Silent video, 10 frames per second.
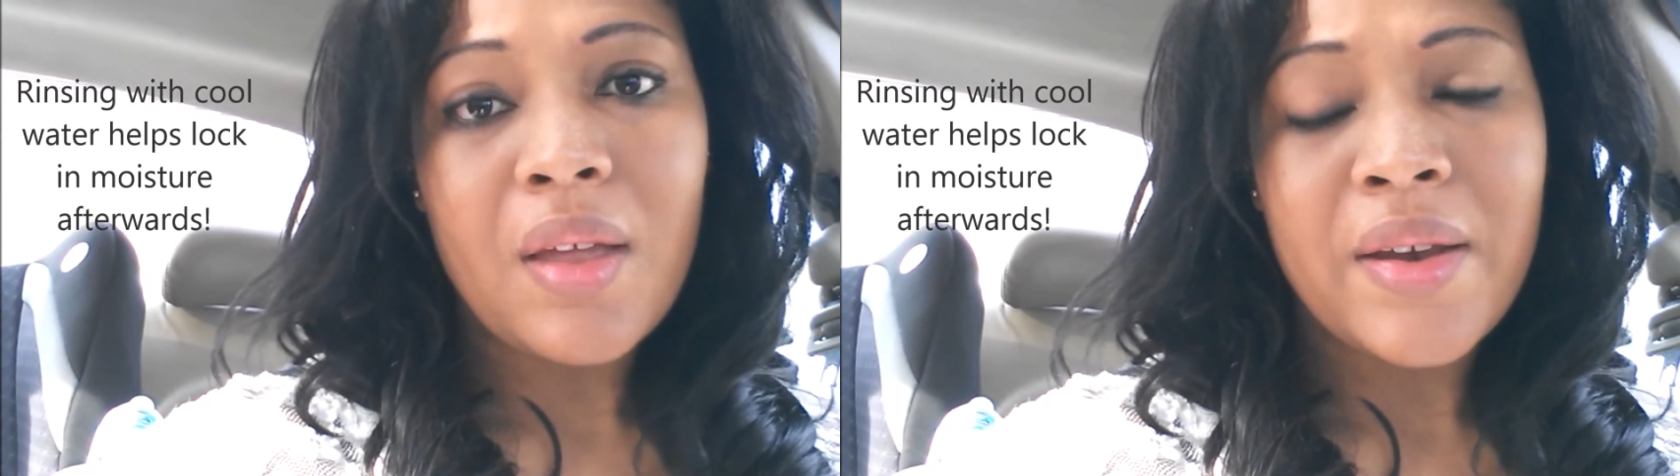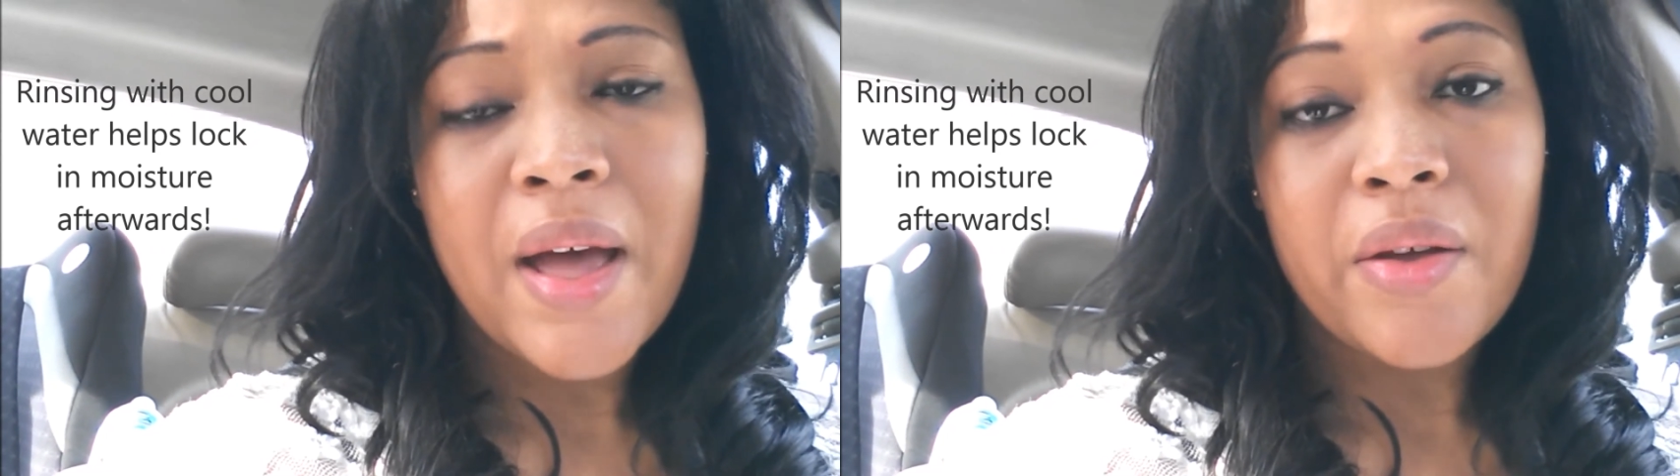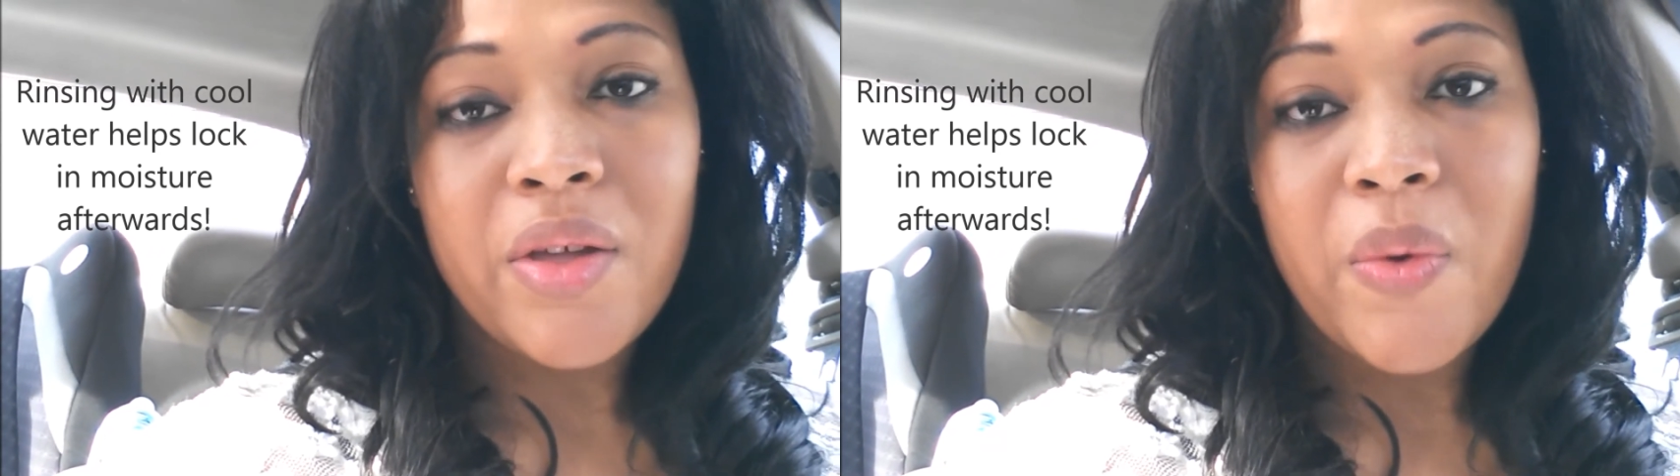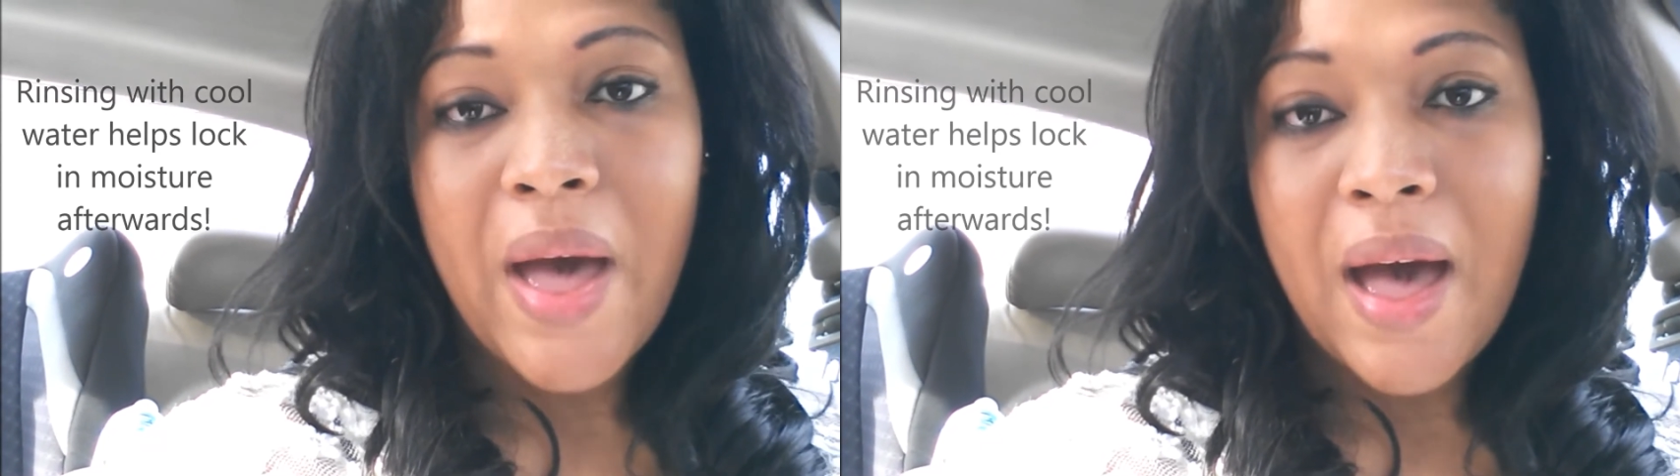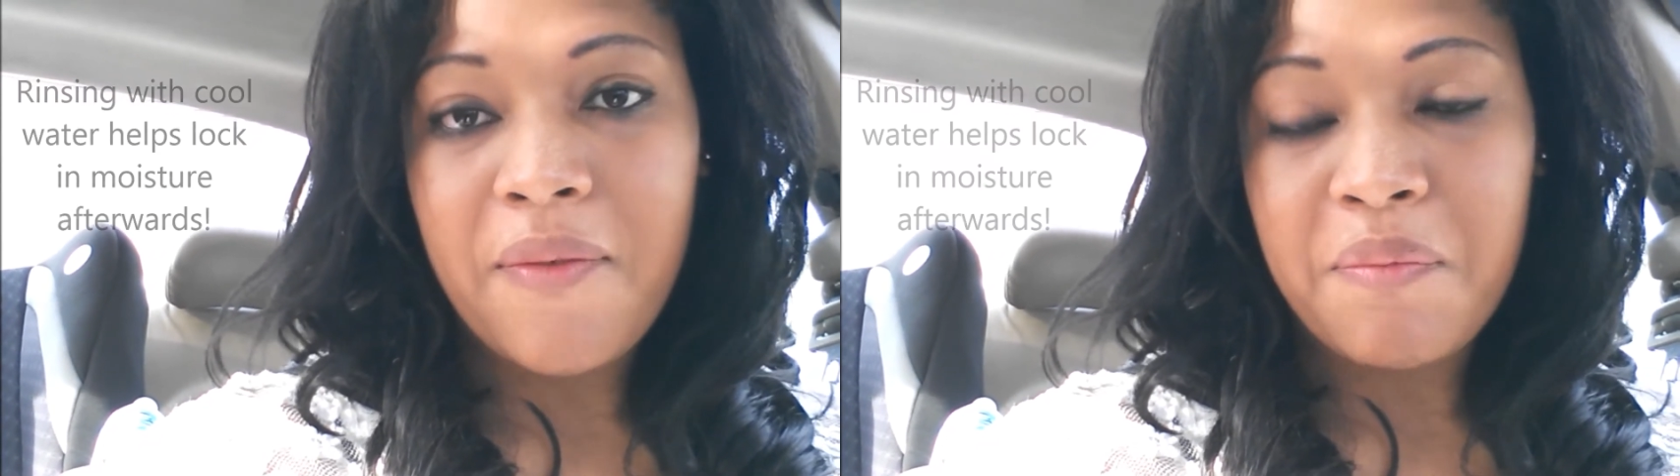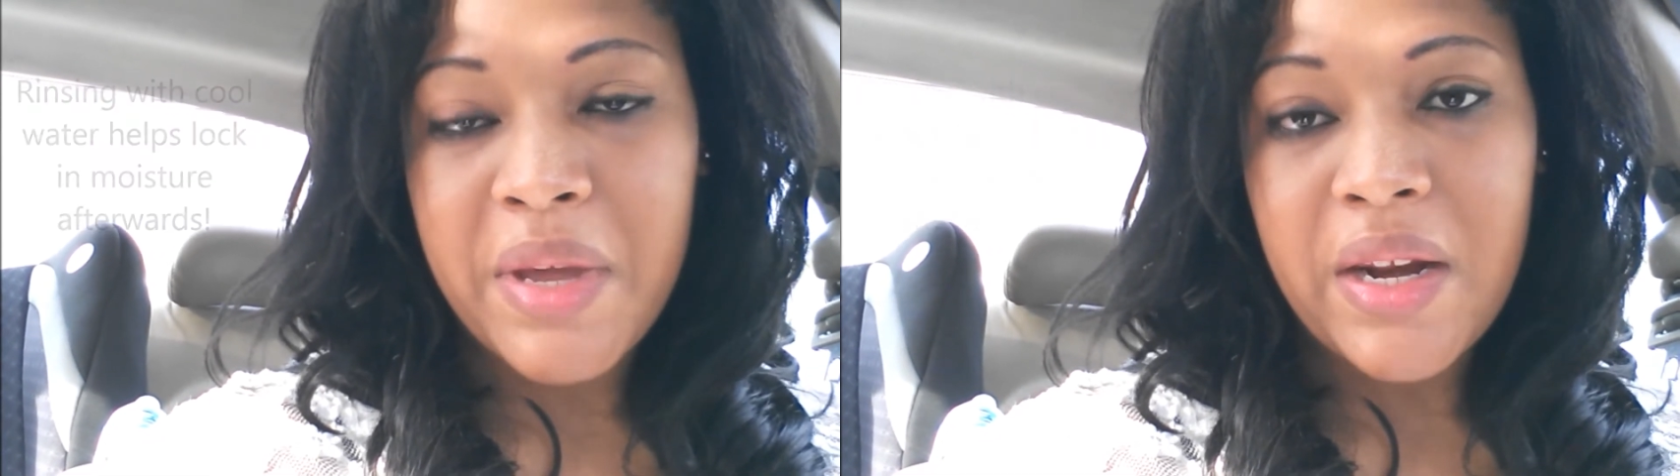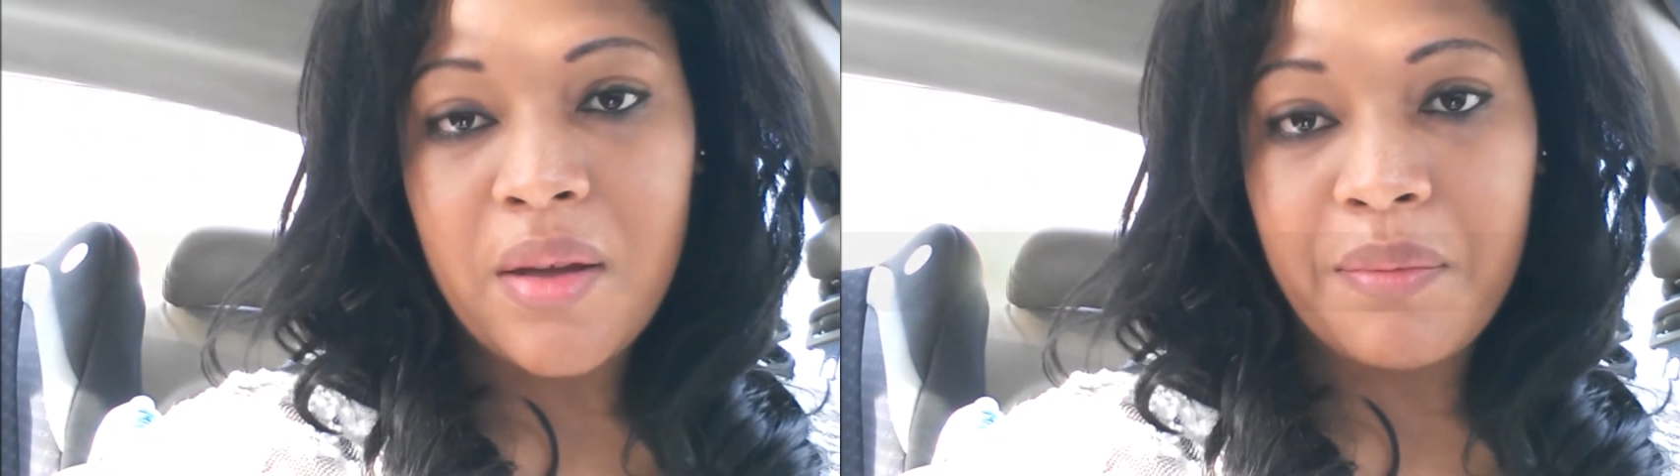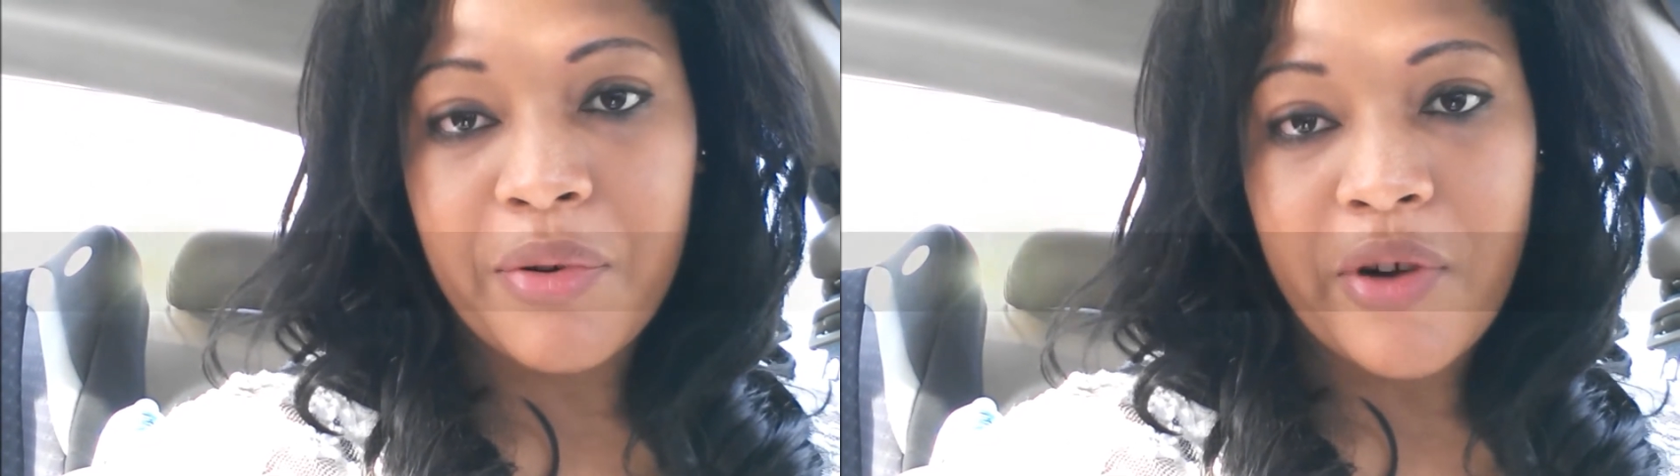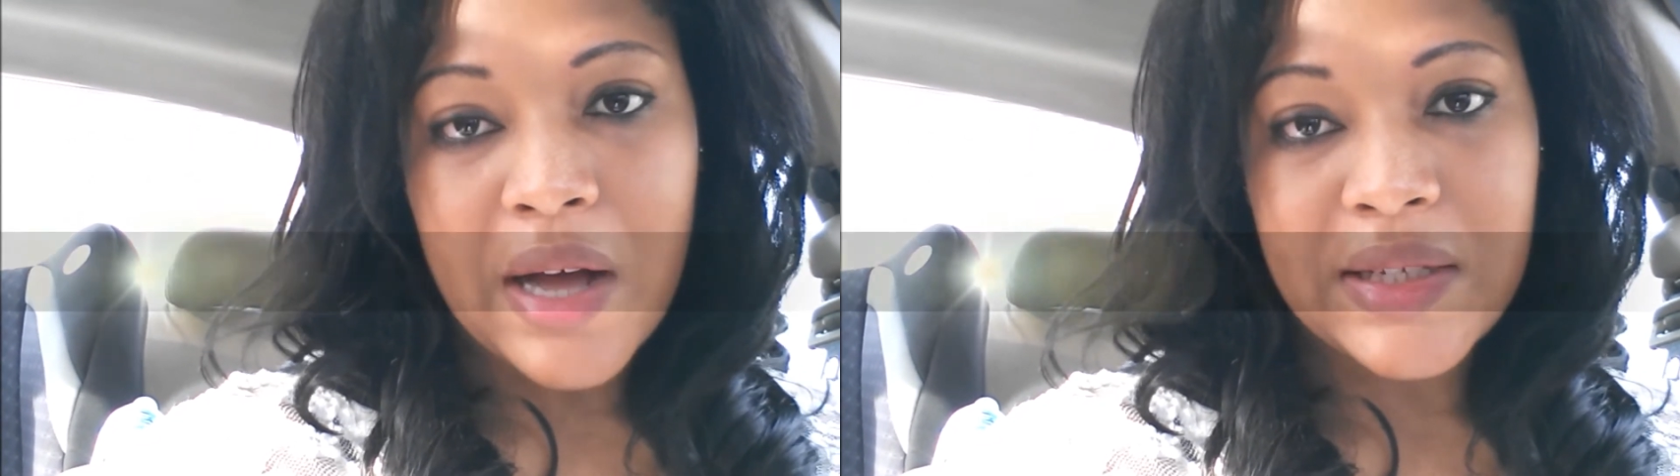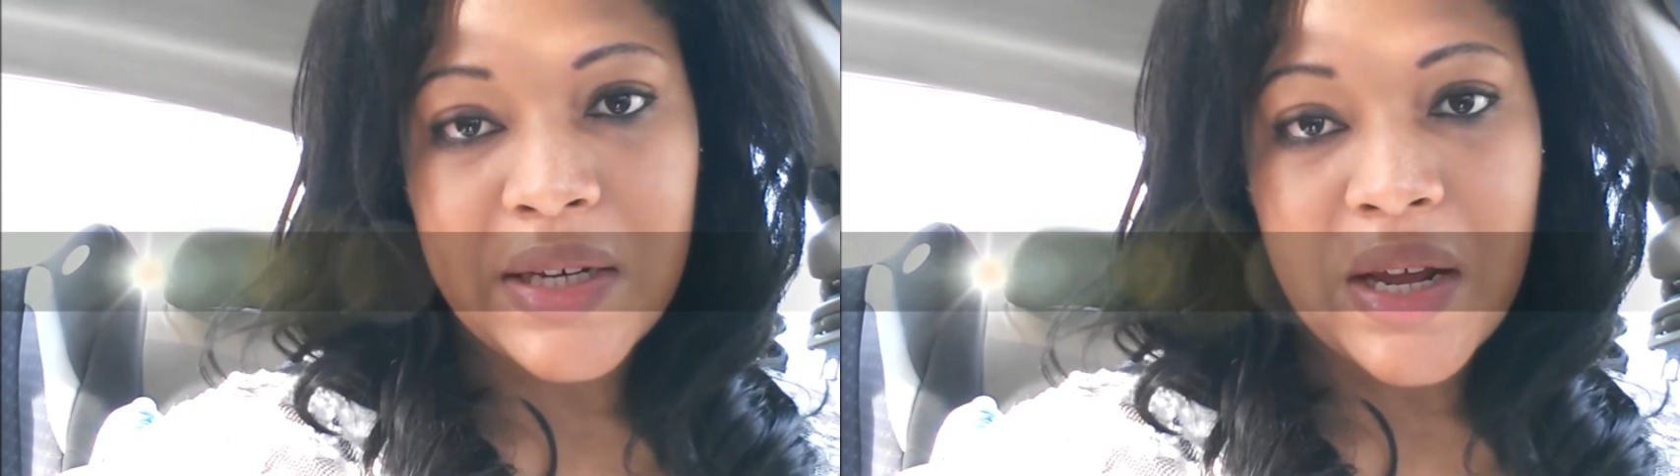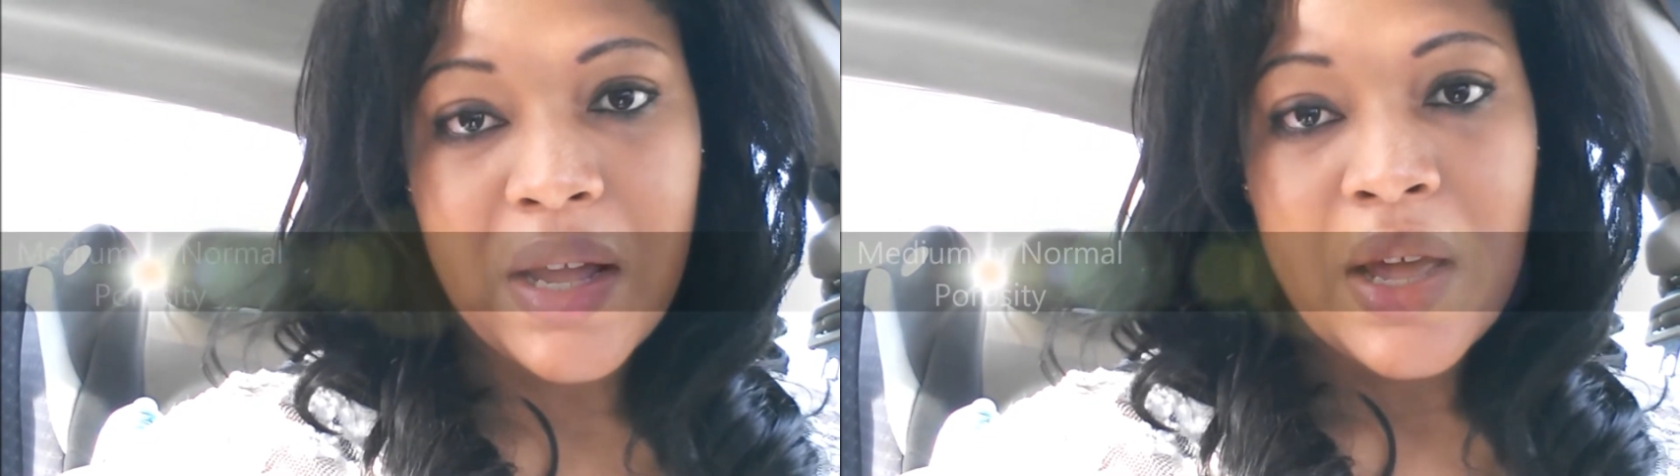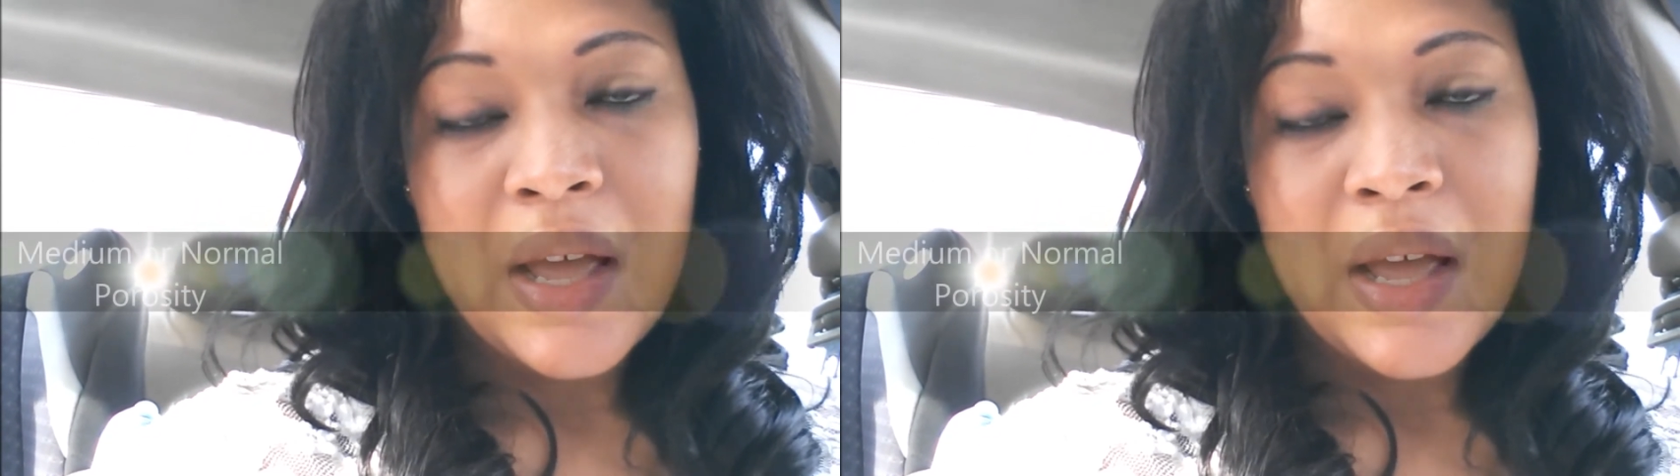Now, you have medium porosity.